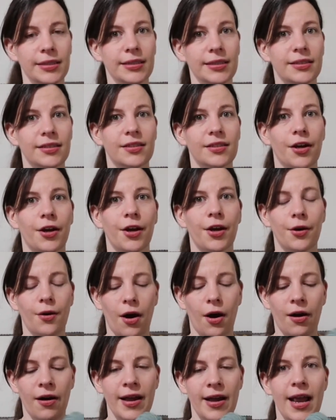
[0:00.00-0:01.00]
So
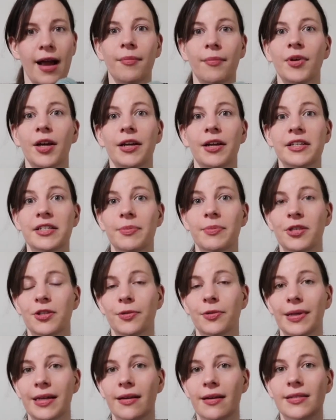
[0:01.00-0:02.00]
I am going to be
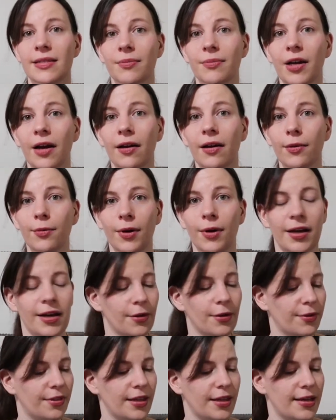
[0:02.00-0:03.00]
doing some colour
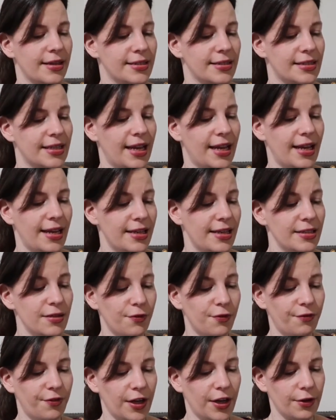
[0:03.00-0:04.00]
work with this. It is
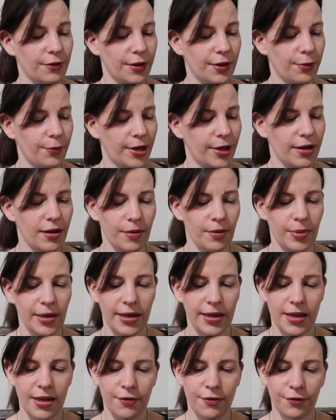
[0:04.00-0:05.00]
fingering weight, I
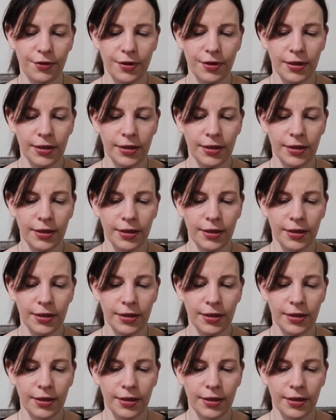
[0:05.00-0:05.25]
believe.